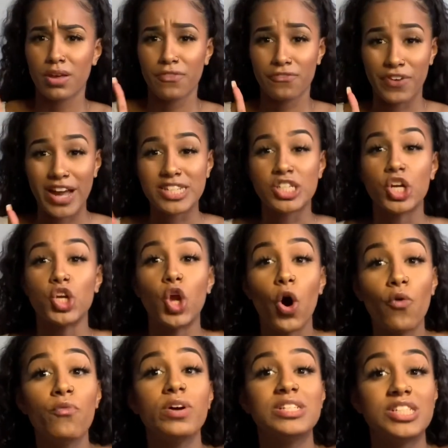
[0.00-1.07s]
Fashion
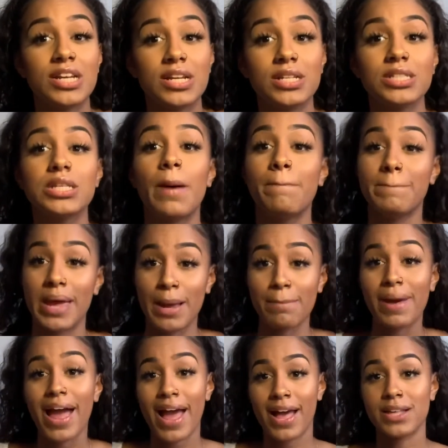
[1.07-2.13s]
Nova jeans make
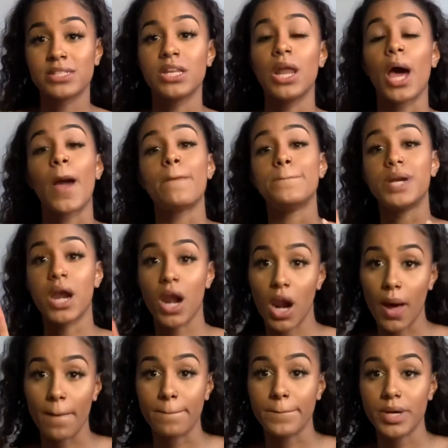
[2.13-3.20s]
my ass look
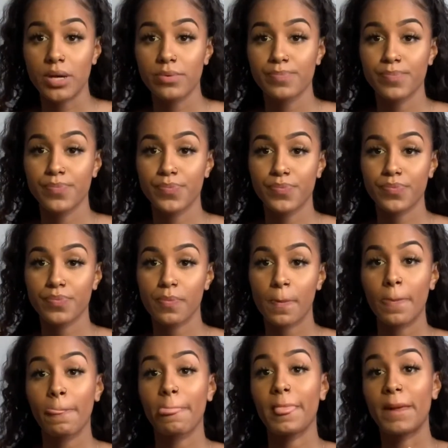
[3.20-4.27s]
plump.
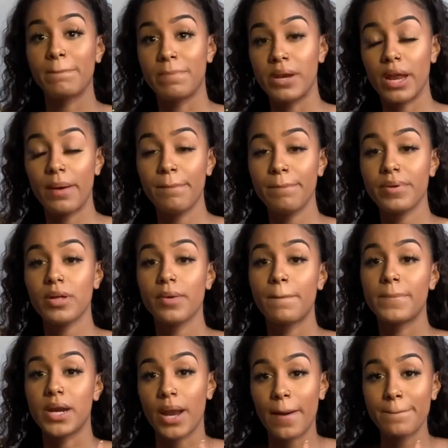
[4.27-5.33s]
Plump,
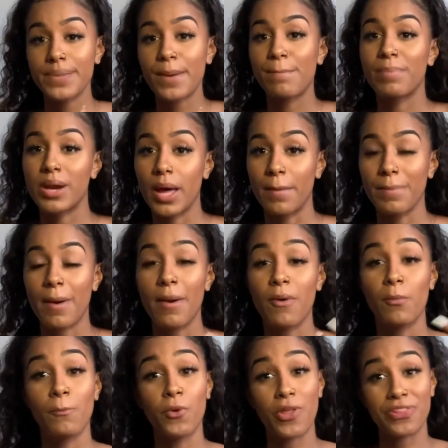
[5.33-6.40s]
plump, plump.
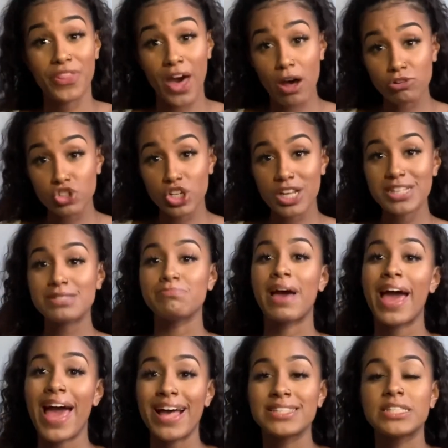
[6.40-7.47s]
Without jeans, my
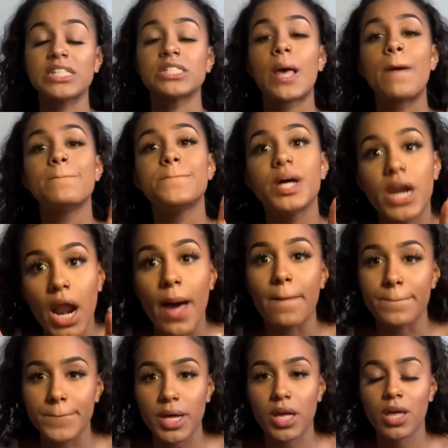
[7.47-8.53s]
ass is
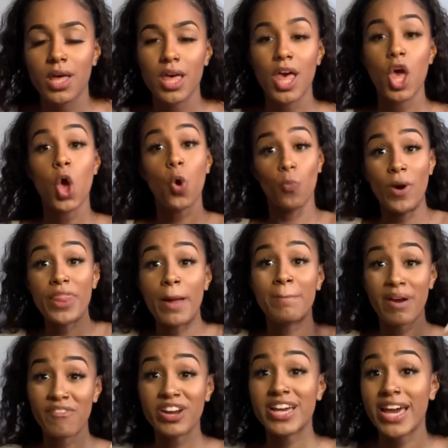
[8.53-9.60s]
plump. With
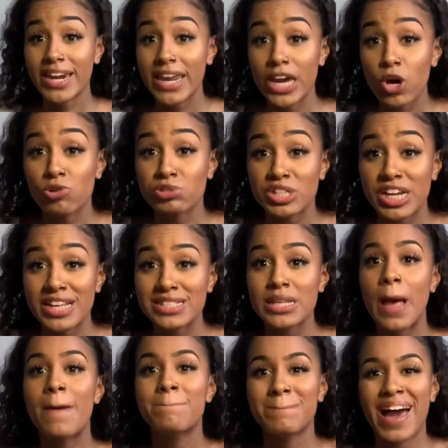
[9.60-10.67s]
American Eagle jeans,
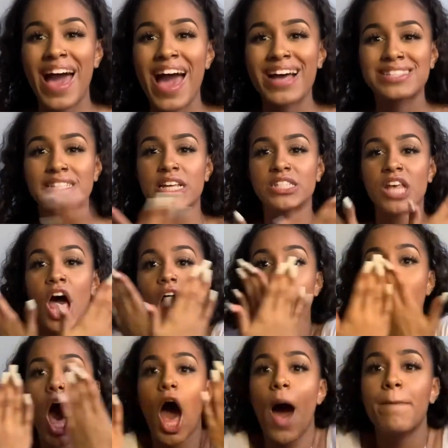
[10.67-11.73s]
my ass is
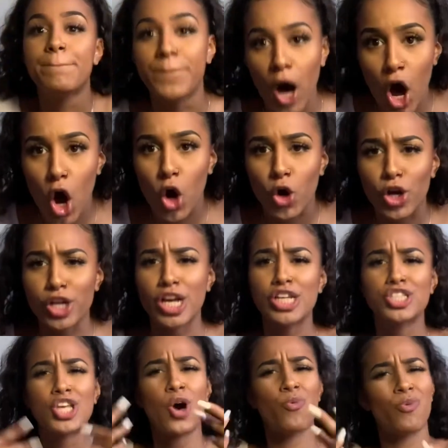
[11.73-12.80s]
bored.
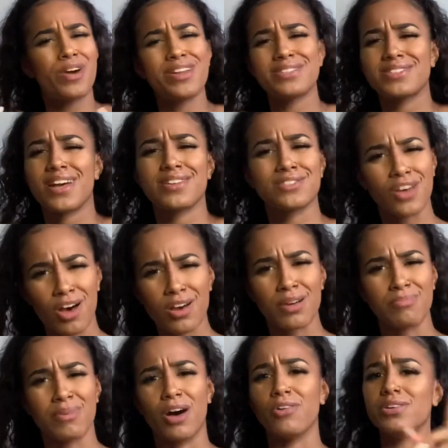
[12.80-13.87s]
So what is y'all
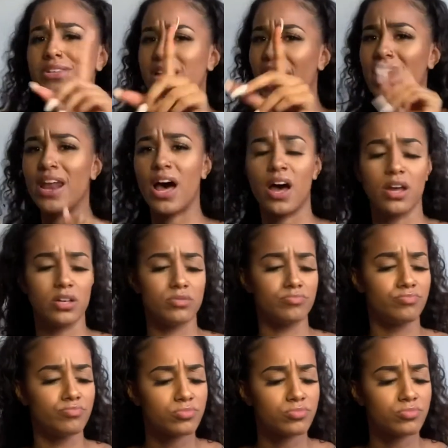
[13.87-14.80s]
talking about? Y'all lying.